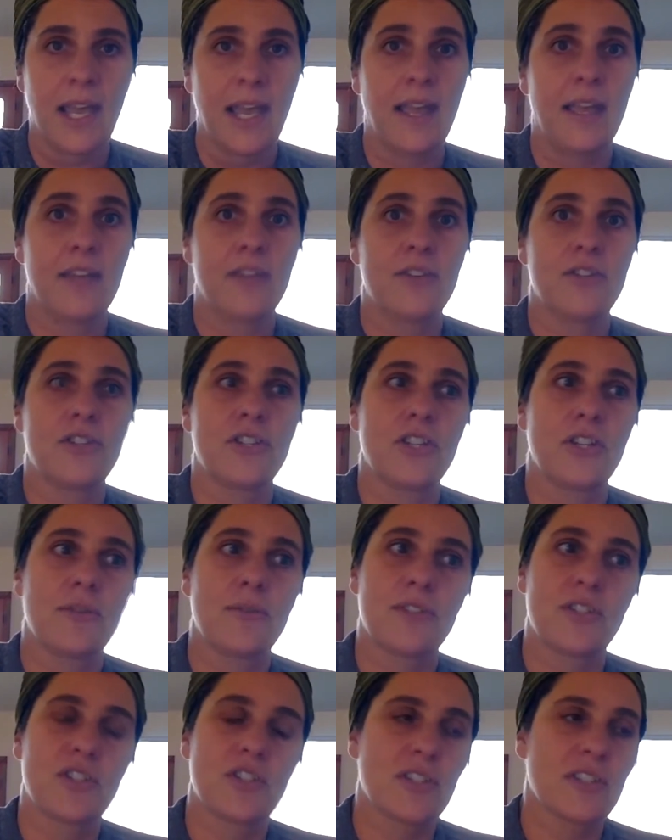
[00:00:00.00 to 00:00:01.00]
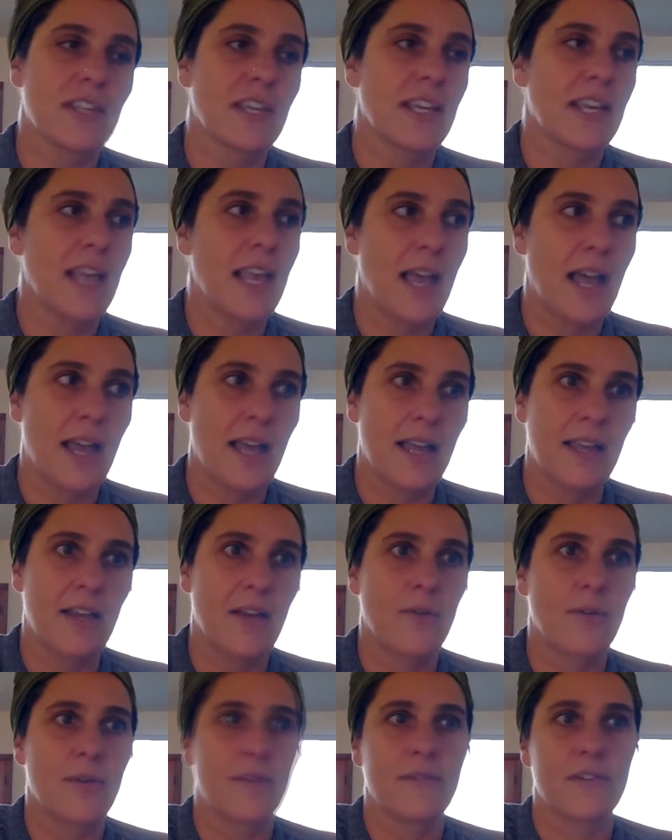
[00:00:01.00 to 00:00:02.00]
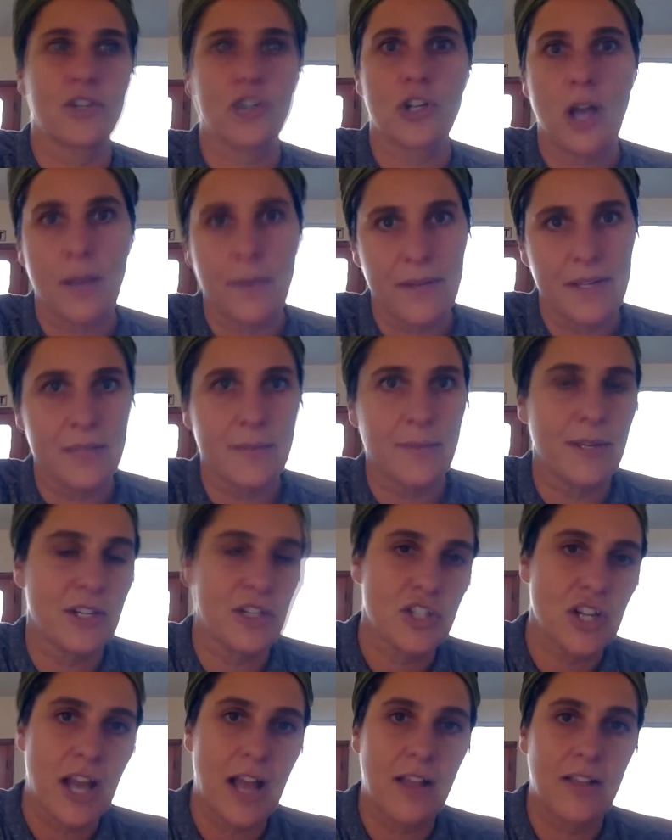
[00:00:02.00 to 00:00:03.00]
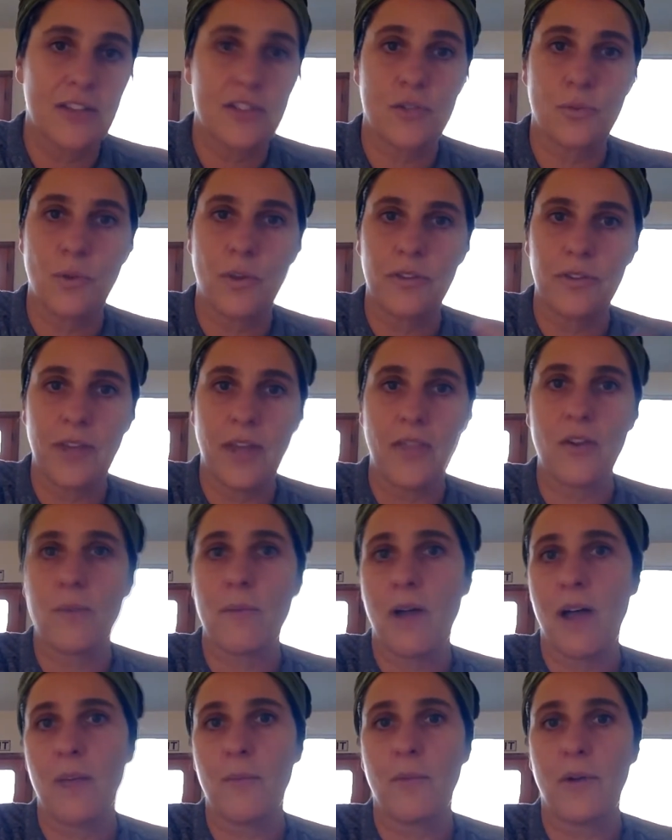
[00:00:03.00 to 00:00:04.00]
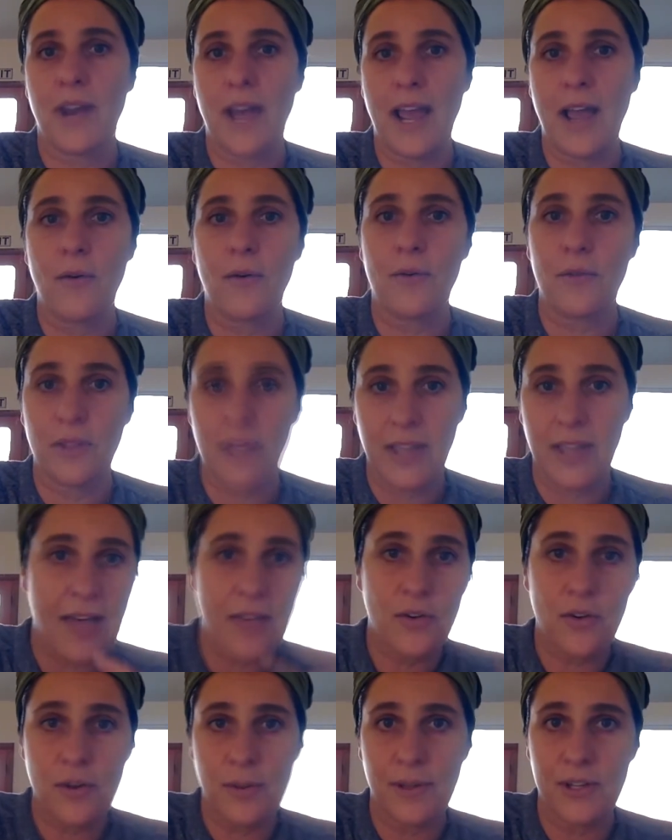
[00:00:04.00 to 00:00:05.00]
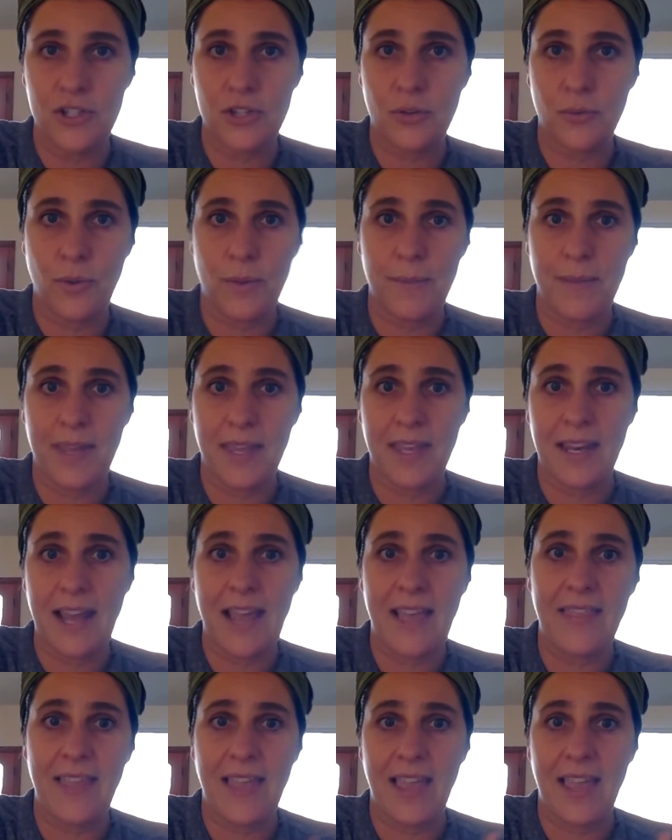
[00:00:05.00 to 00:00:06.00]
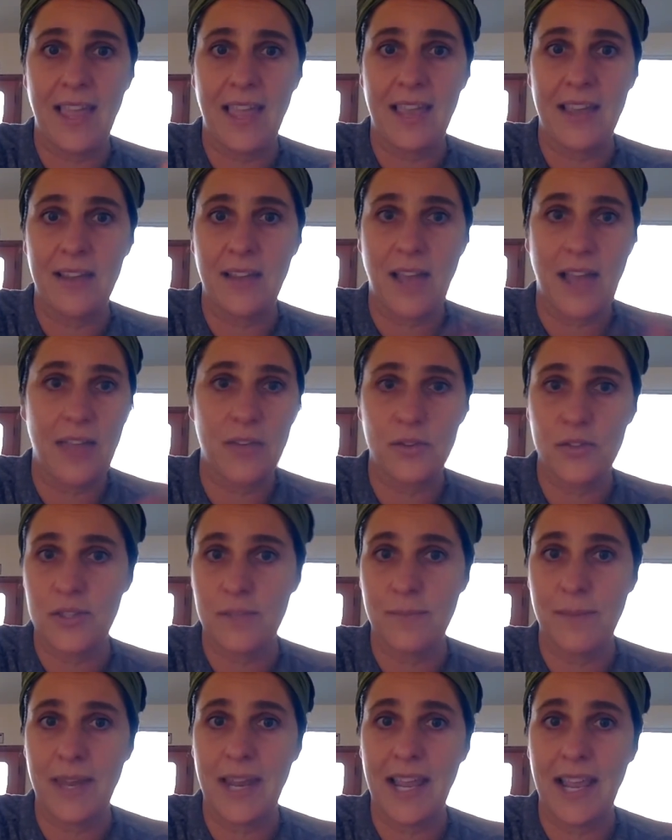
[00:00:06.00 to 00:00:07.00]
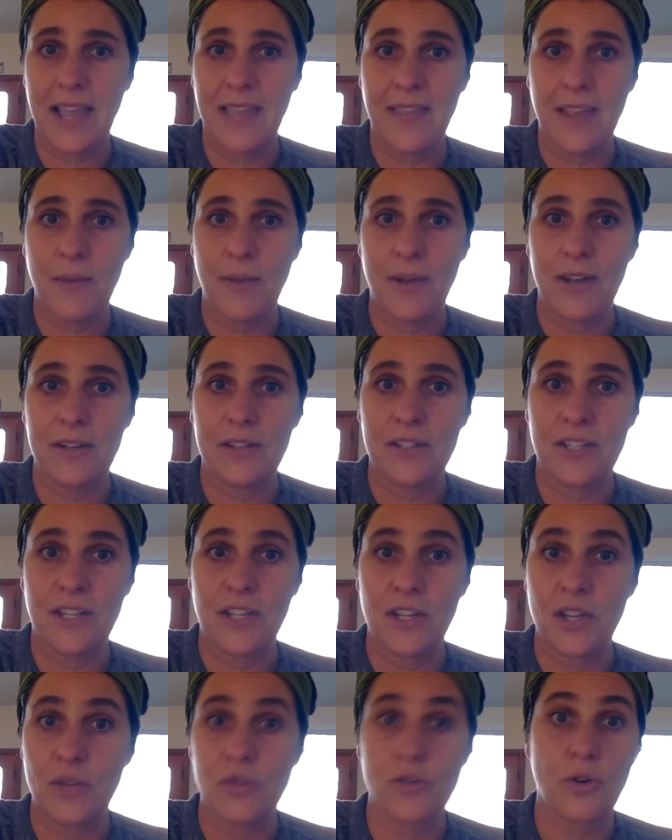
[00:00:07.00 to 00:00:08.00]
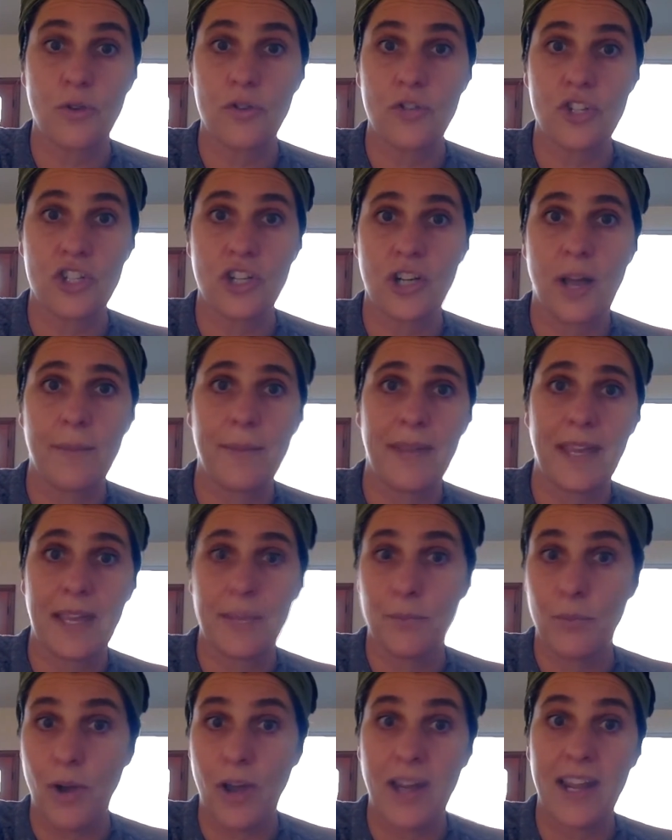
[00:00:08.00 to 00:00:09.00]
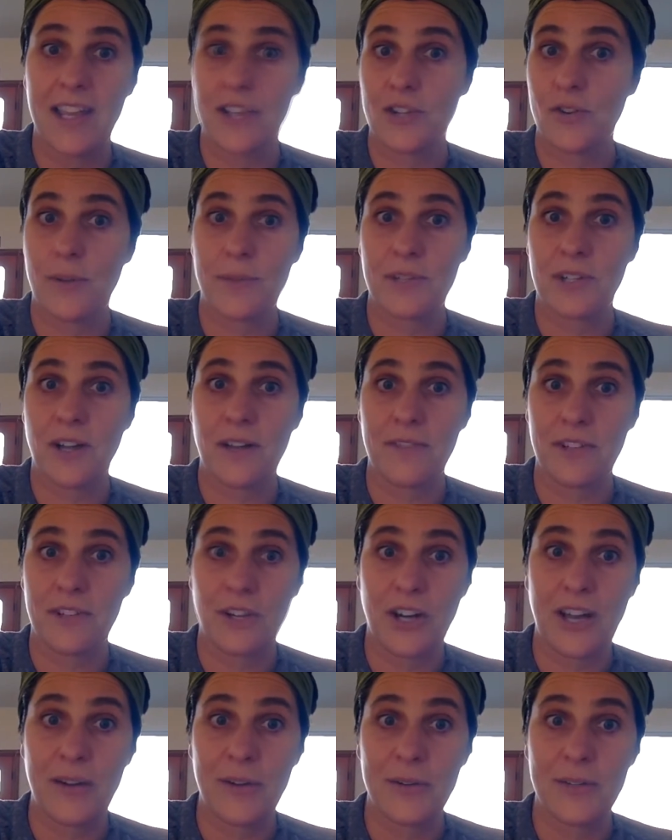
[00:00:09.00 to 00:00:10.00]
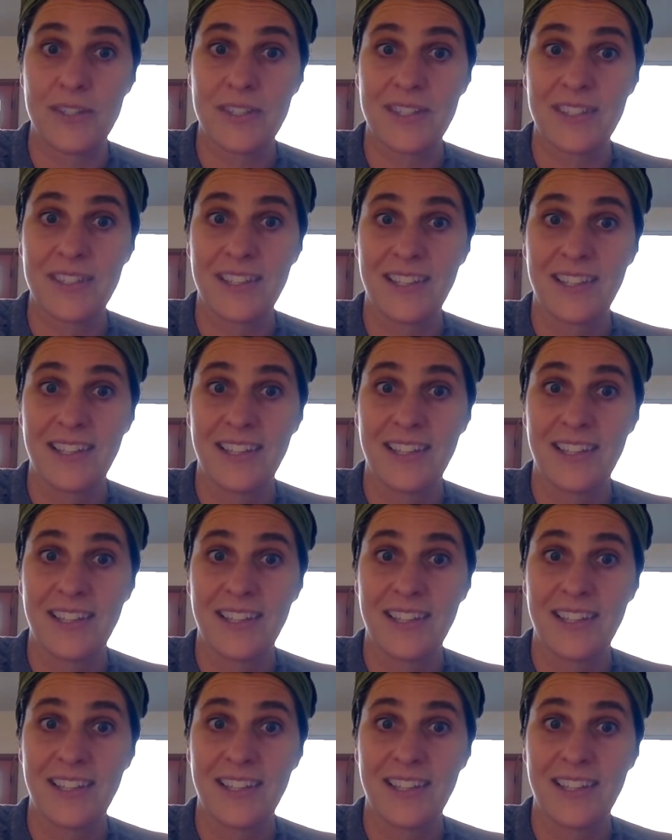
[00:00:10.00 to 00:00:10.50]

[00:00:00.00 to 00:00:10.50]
And she was just like, yeah, you know, even shopping's been a challenge. Well, another mom went out, gathered a bunch of women, and they mm-hmm. gathered some money and they went and did a huge grocery shopping and brought it and dropped it off at her house.